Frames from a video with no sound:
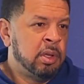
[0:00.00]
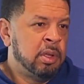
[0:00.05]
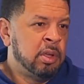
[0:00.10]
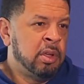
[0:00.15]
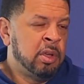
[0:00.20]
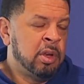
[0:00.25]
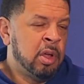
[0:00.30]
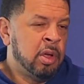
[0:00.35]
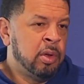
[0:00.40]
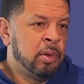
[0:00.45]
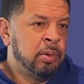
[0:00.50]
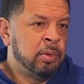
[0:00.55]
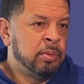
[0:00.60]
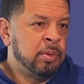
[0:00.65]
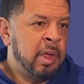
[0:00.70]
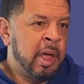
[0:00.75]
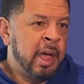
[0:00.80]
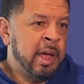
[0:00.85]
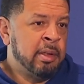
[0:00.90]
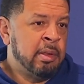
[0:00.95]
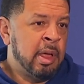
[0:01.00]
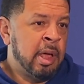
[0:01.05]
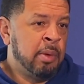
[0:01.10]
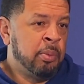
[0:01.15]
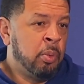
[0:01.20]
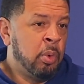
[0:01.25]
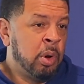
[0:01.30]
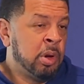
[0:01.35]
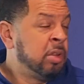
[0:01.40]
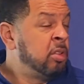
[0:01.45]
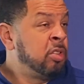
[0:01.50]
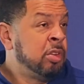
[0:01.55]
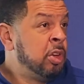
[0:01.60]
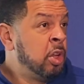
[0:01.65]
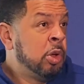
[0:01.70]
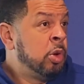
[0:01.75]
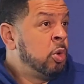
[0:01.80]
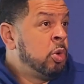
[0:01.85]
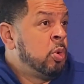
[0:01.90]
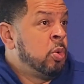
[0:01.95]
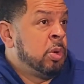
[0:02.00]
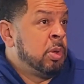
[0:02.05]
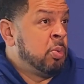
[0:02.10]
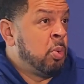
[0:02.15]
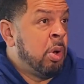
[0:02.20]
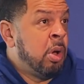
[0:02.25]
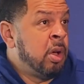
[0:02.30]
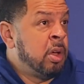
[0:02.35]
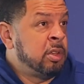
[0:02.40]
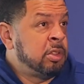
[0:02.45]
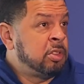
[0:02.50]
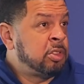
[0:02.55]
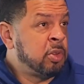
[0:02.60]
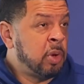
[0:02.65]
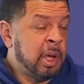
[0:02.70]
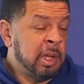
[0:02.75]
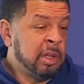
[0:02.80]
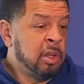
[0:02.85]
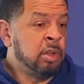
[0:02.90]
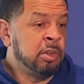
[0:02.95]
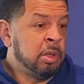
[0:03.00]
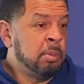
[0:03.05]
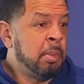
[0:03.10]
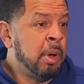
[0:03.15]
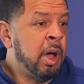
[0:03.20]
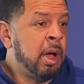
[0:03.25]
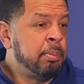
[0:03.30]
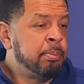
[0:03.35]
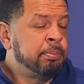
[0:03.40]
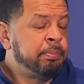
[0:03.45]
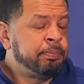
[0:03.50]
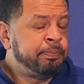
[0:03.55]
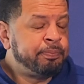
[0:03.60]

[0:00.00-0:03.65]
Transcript: you know, I wanted to know who he was, so I looked him up.